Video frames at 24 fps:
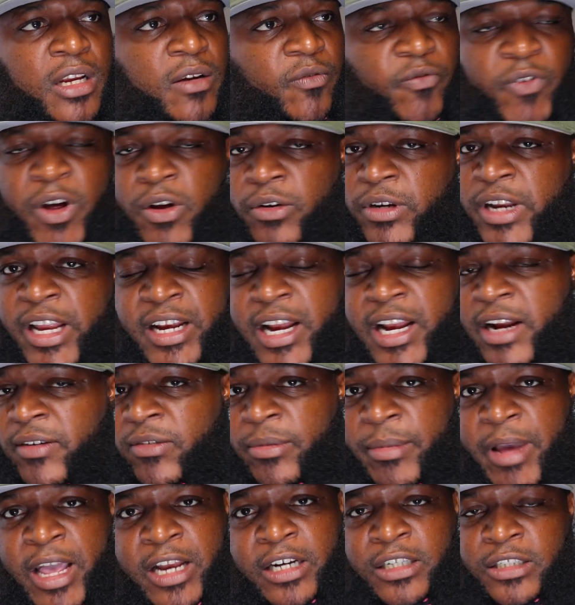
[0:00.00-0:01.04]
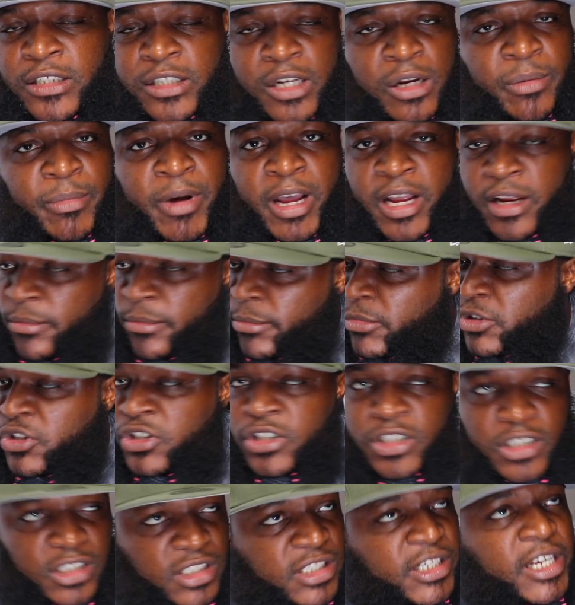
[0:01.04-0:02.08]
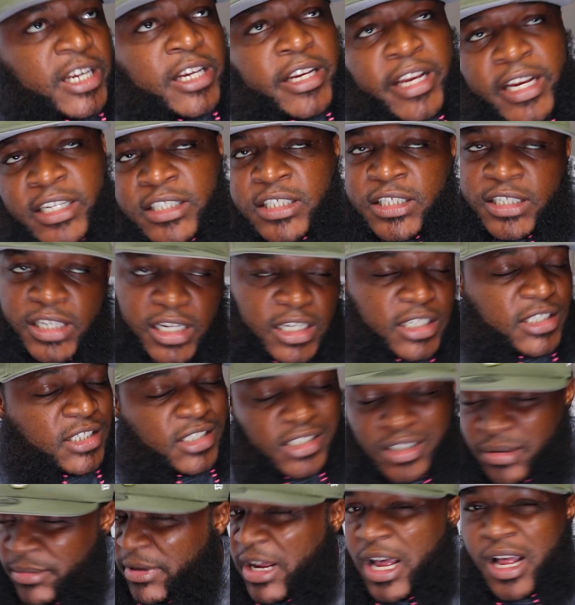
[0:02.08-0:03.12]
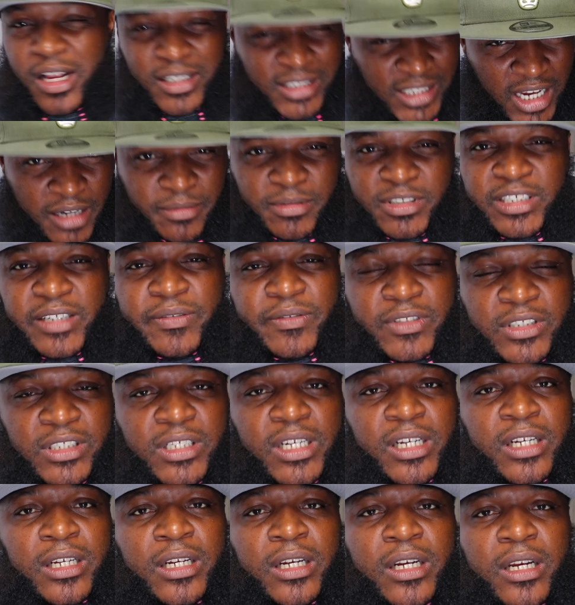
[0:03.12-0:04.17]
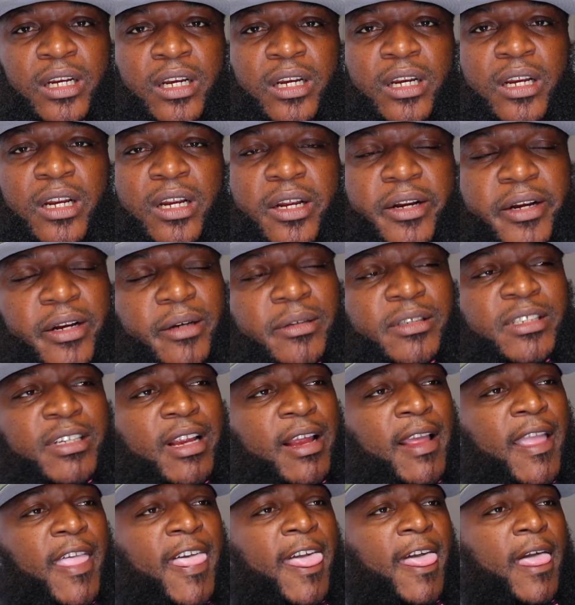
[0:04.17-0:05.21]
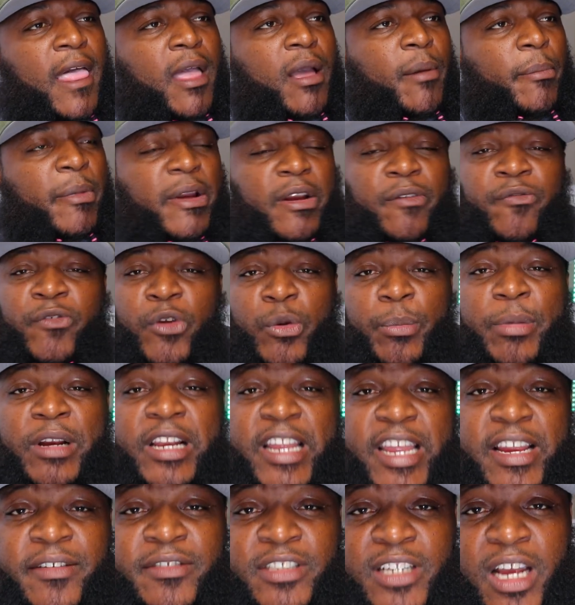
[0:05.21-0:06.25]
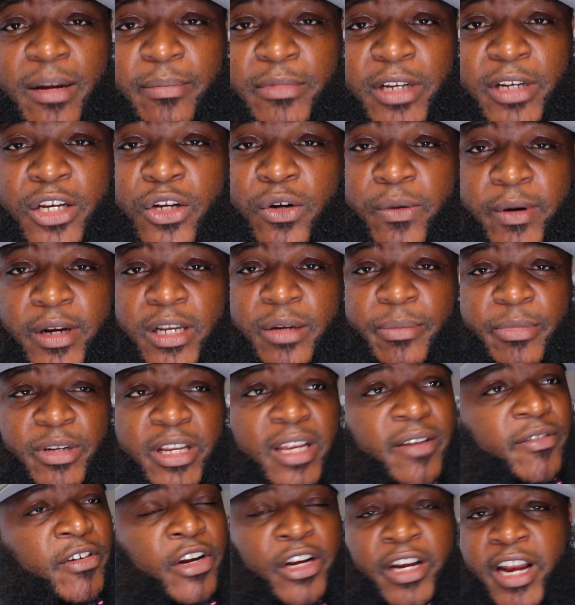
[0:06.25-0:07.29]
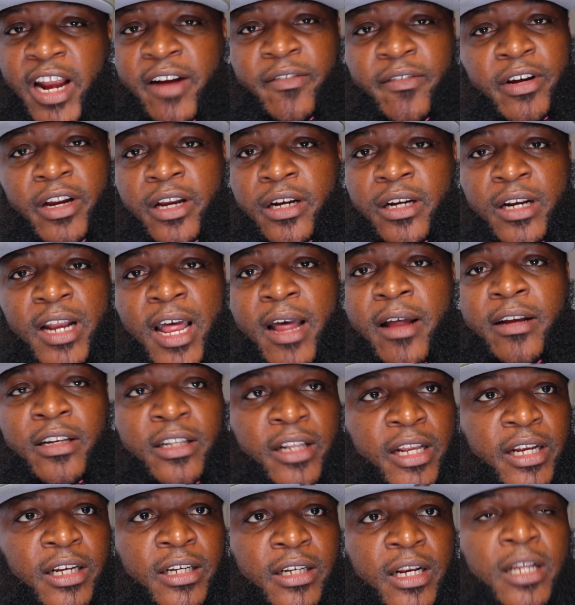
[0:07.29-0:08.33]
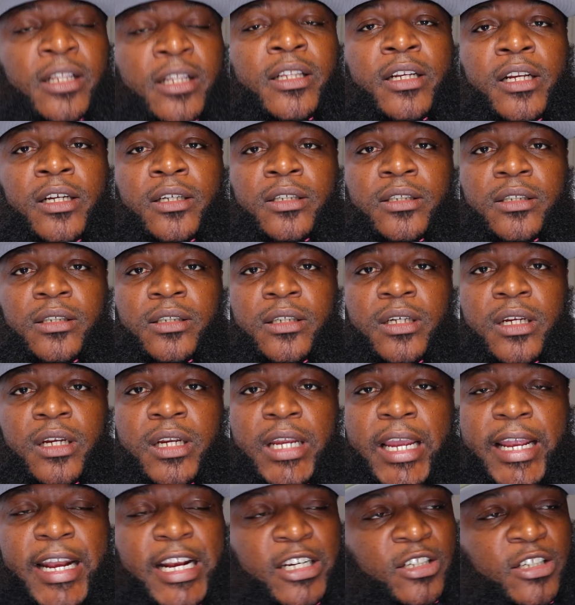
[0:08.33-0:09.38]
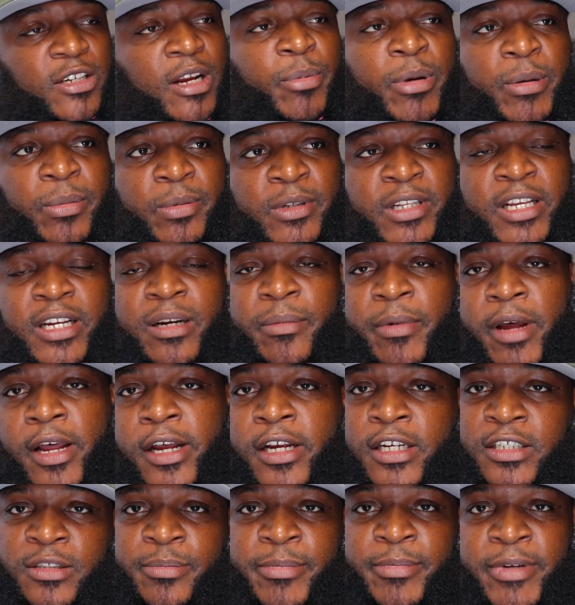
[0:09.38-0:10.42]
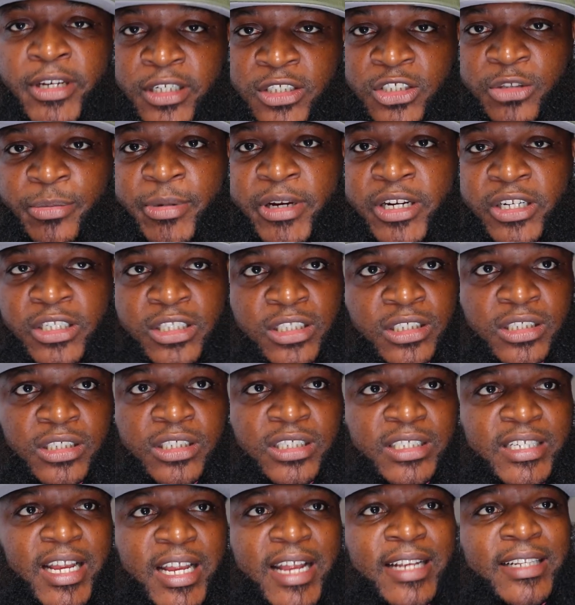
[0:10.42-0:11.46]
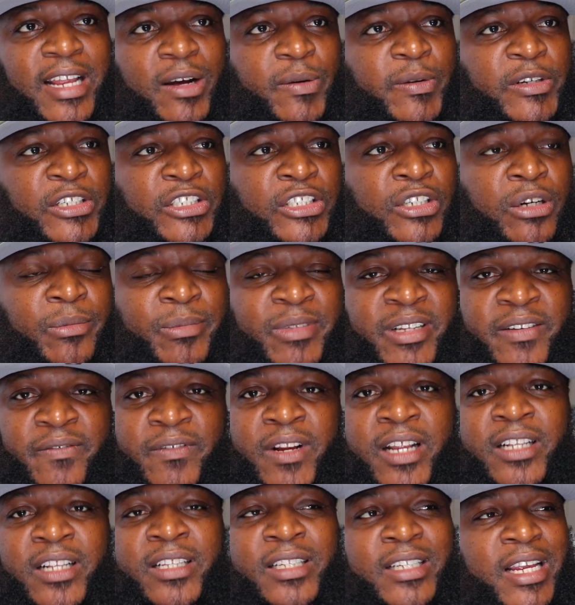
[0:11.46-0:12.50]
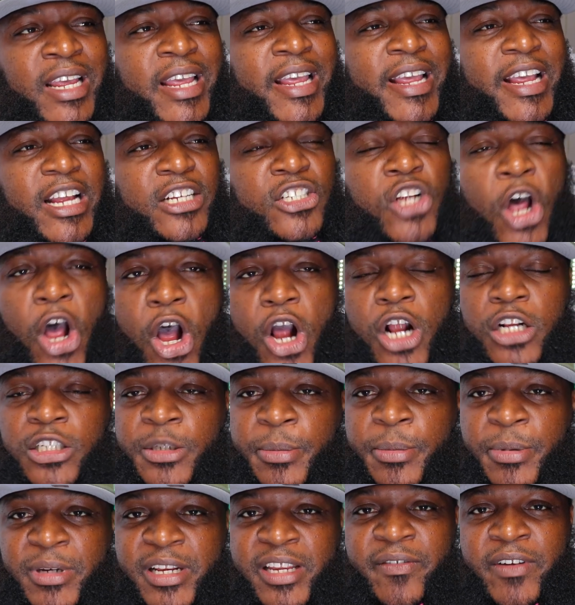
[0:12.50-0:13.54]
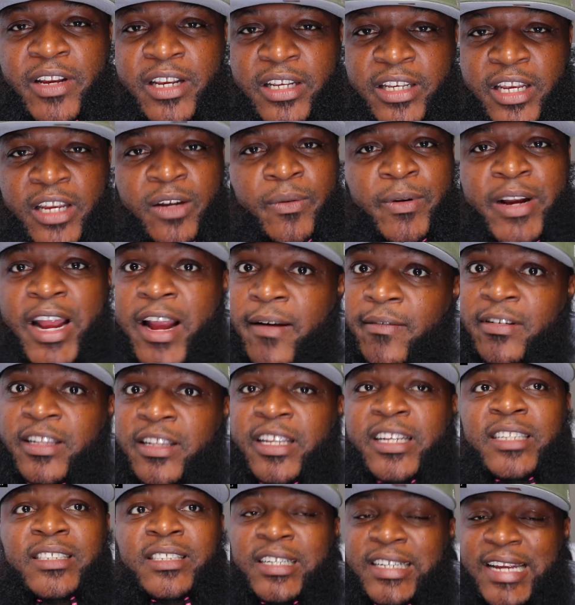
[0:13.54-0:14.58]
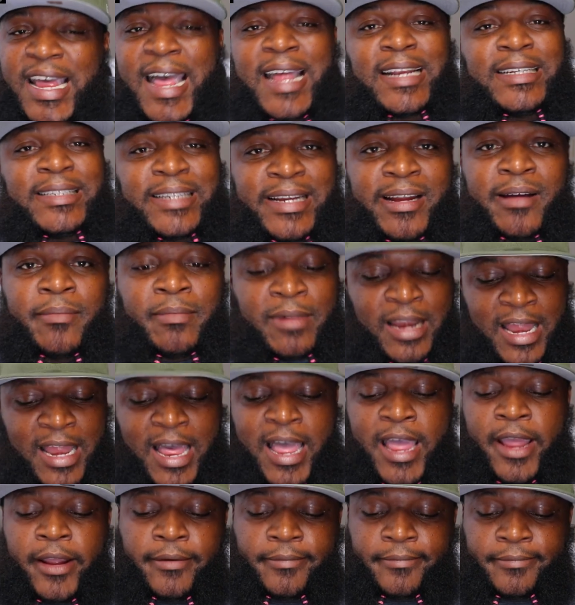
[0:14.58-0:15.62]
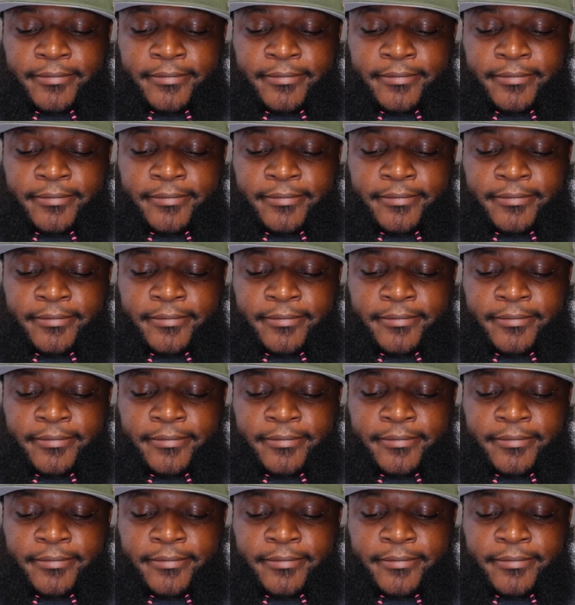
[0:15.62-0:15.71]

Voting ain't never mattered to nobody, but you're gonna say yes it does. It's gonna be all types of different shit. You know what I'm saying? But if you believe something and you really believe, you're never gonna not think nothing else. And that's why people think about us being conspiracists. It's not that we just don't believe nothing. It's hard to believe anything when everything's a goddamn lie.